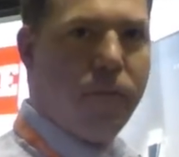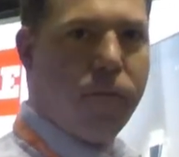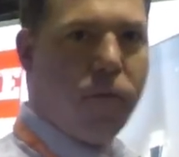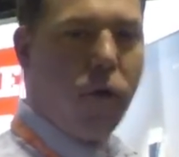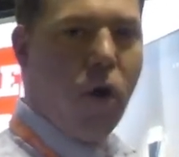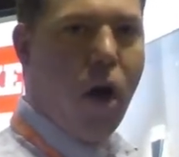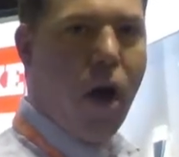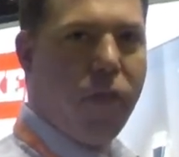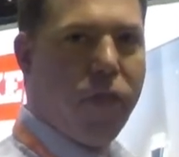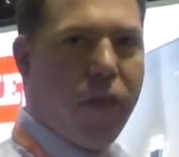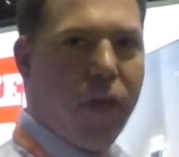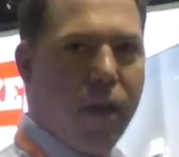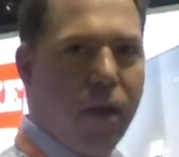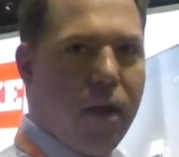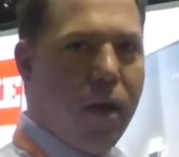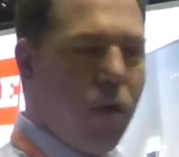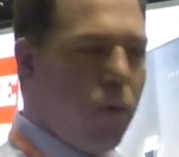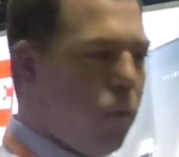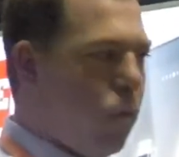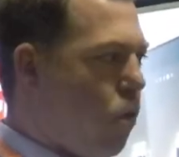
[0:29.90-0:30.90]
froth it,
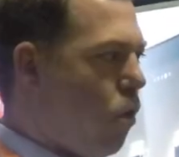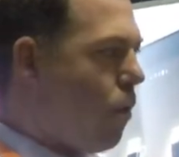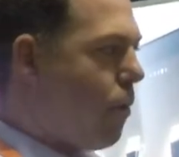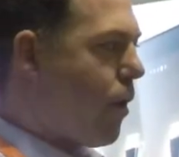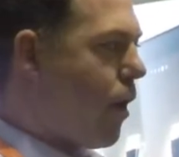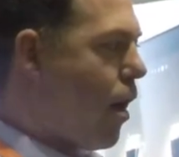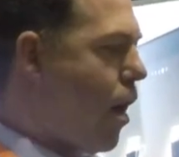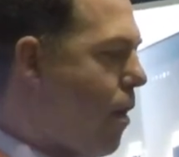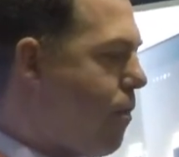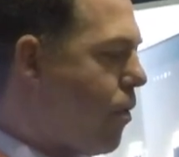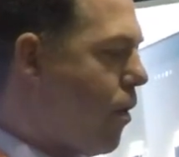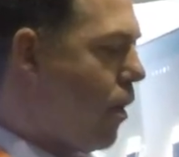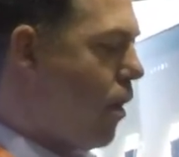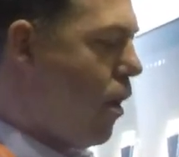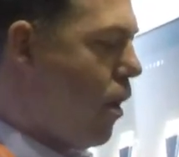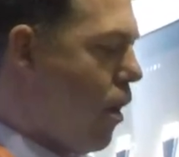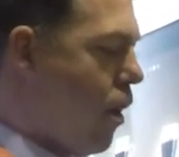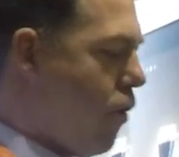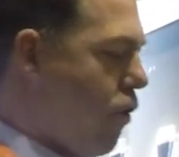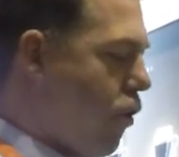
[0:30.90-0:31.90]
warm it up.
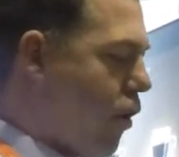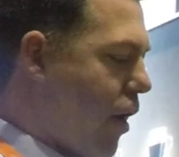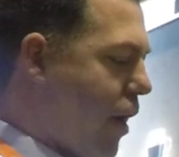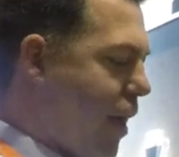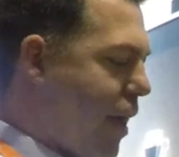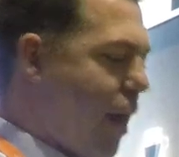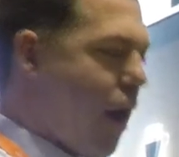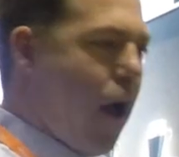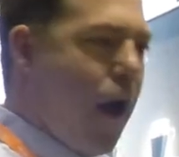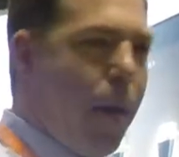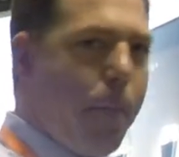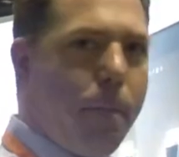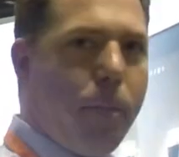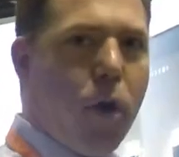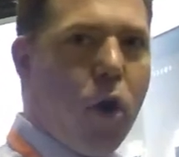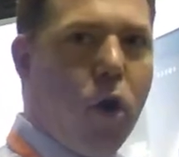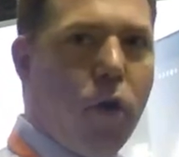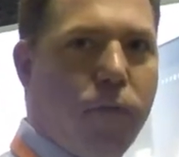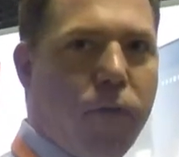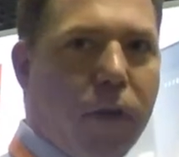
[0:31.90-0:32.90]
You're gonna get a
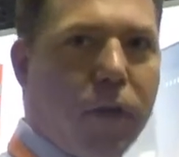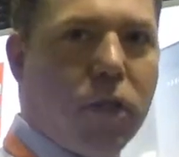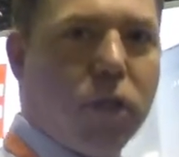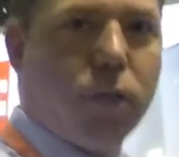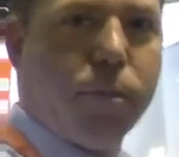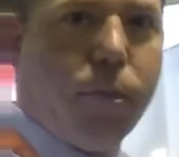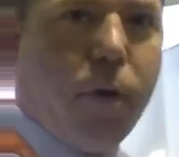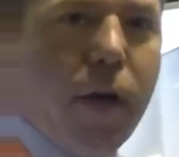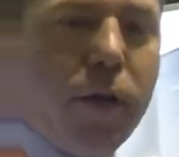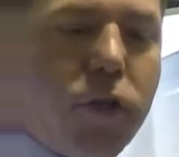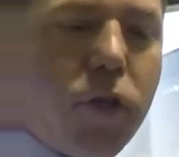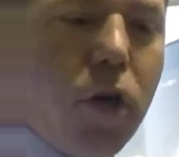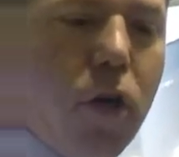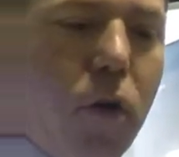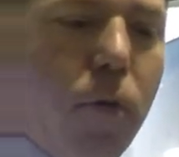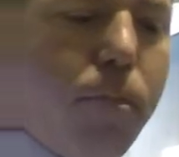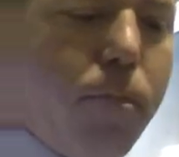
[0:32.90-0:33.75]
perfect espresso,